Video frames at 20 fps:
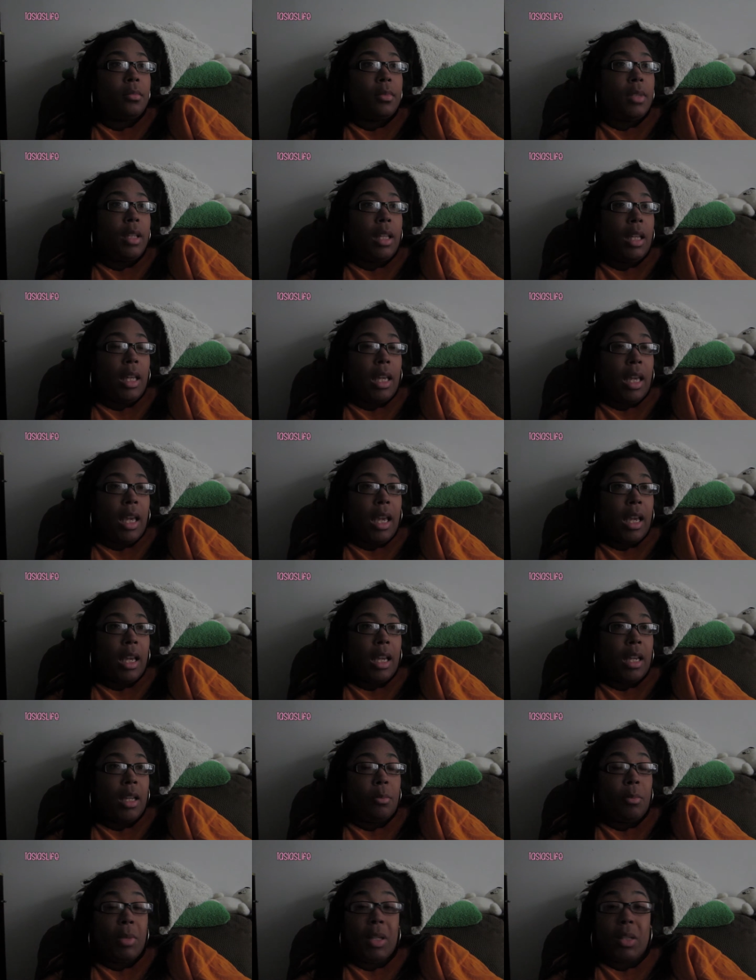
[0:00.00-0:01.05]
He
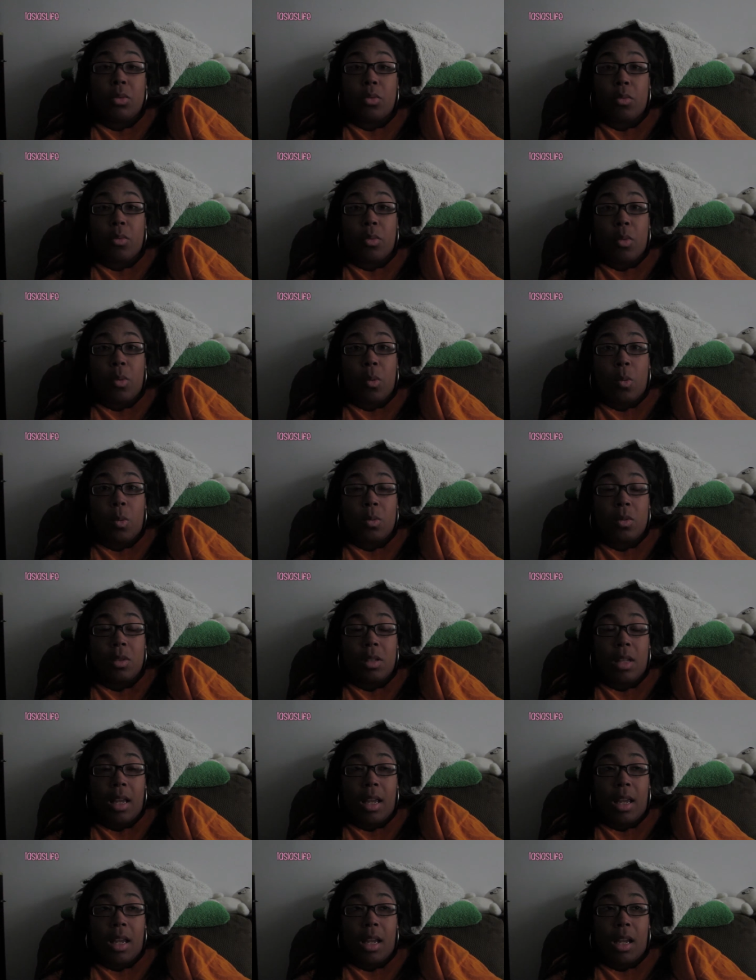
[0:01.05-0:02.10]
had pizza rolls
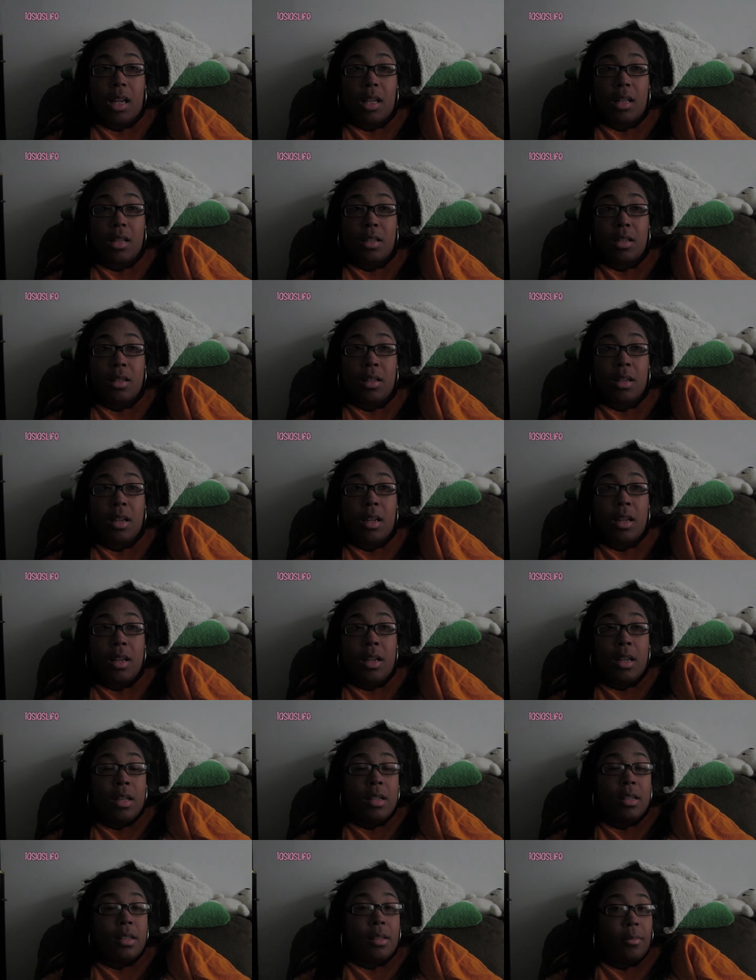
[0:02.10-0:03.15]
and
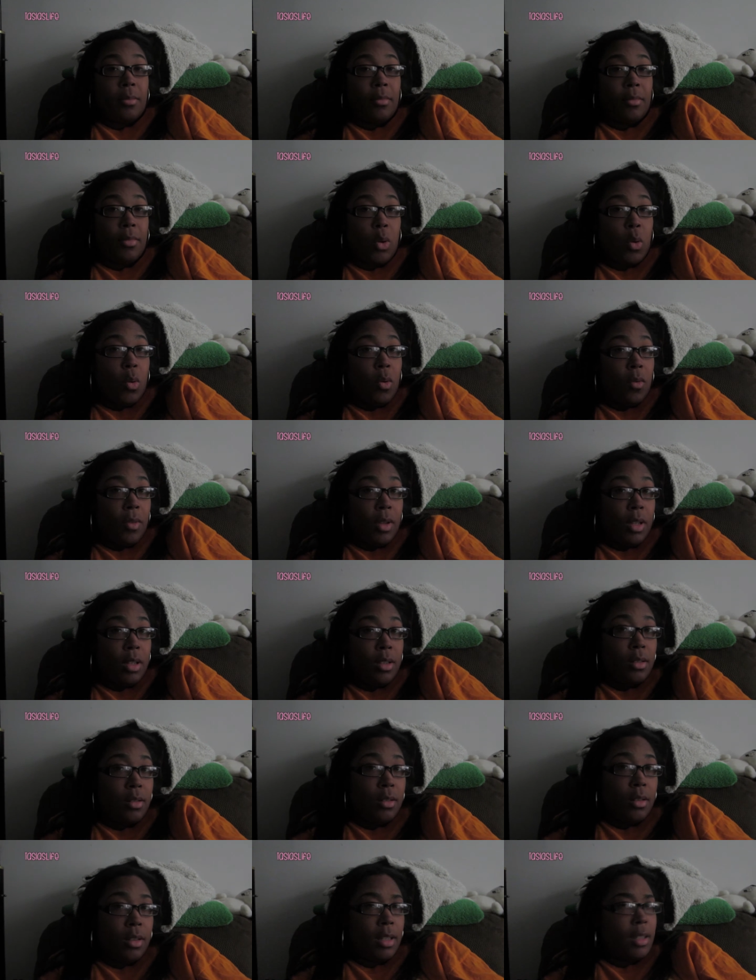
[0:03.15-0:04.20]
some
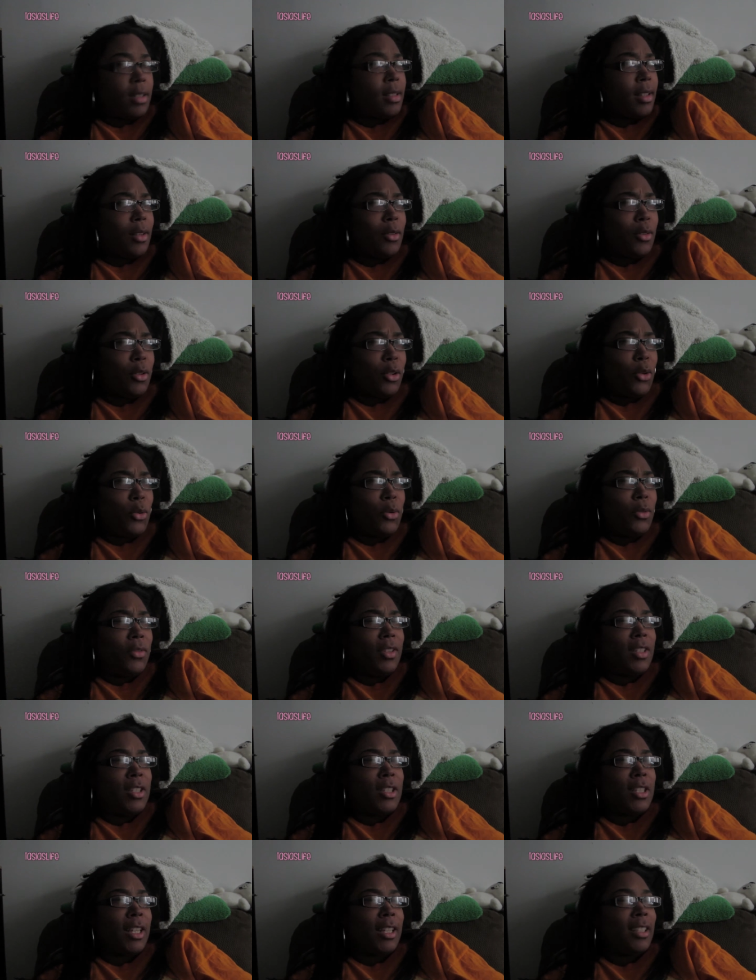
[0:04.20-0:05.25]
goldfish. He's like on a
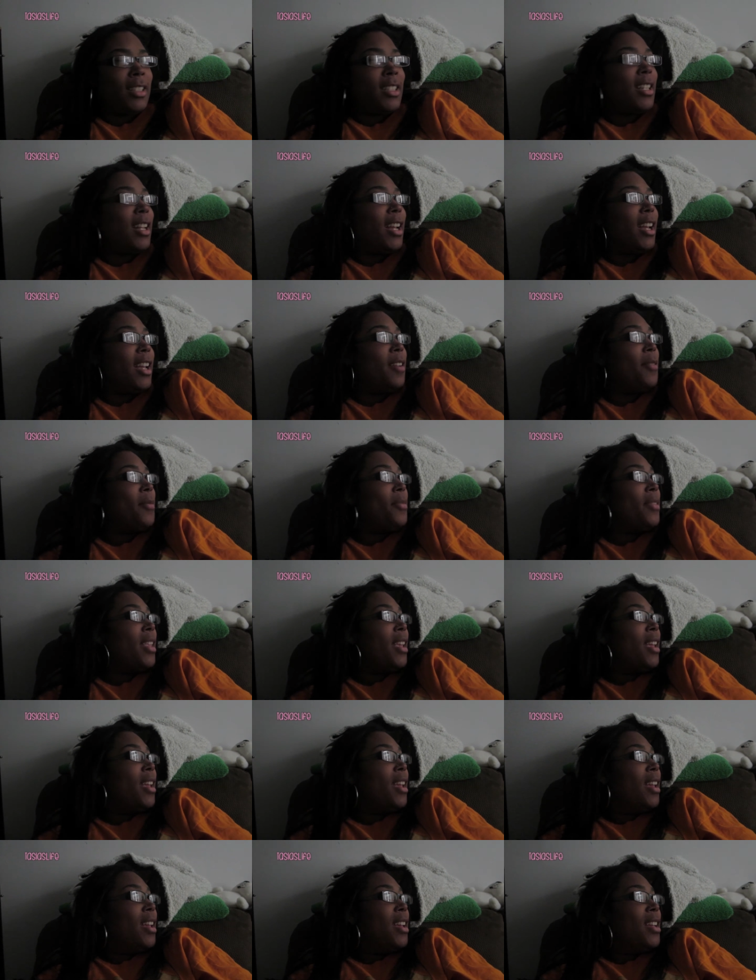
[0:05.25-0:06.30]
goldfish kick today,
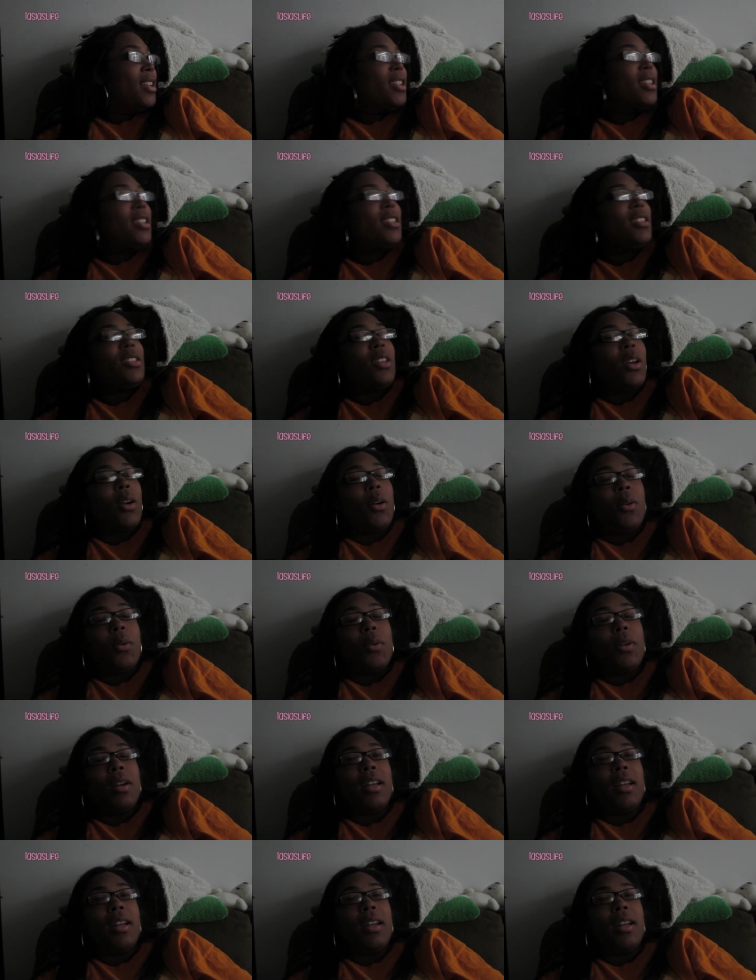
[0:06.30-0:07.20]
so